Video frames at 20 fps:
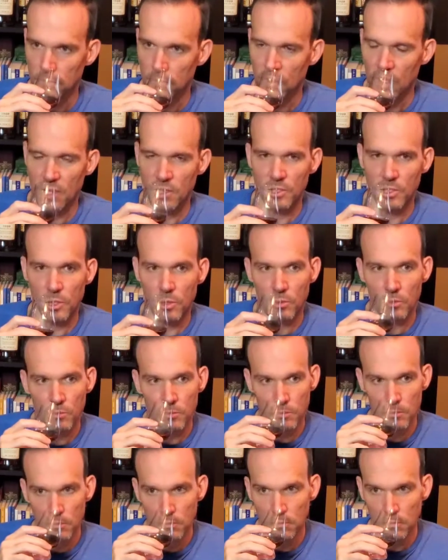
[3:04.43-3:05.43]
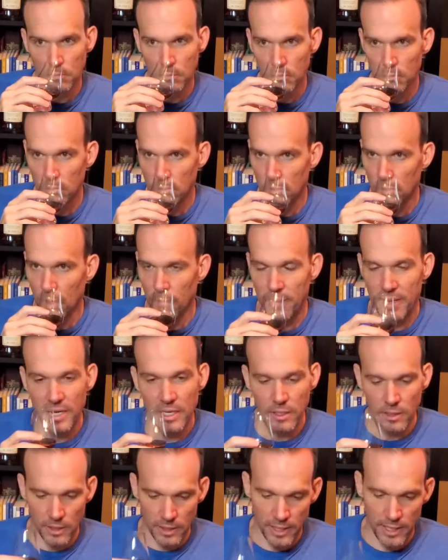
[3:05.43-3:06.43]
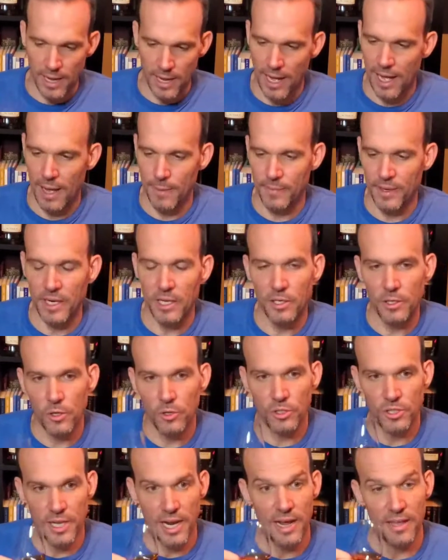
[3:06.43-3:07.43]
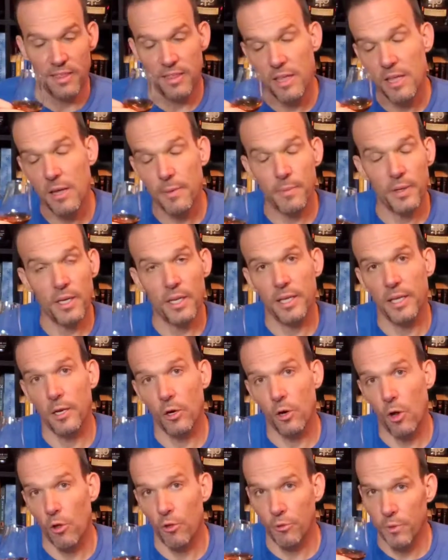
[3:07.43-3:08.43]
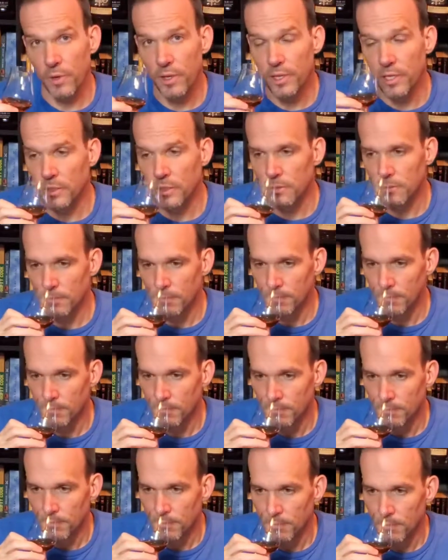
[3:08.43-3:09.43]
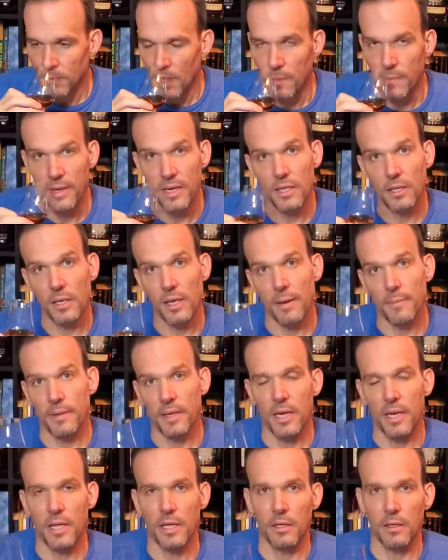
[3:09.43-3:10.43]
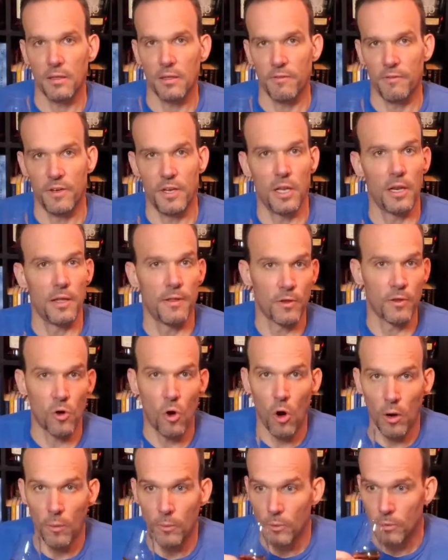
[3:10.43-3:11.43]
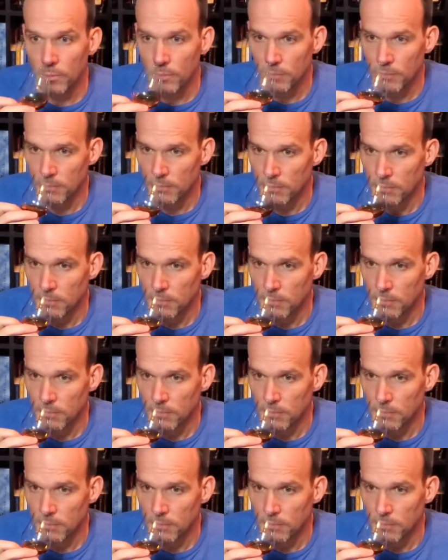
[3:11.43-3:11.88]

Okay, so immediately I'm getting notes that I think I'm going to get on all three of these. Immediately I'm getting the vanilla and the caramel.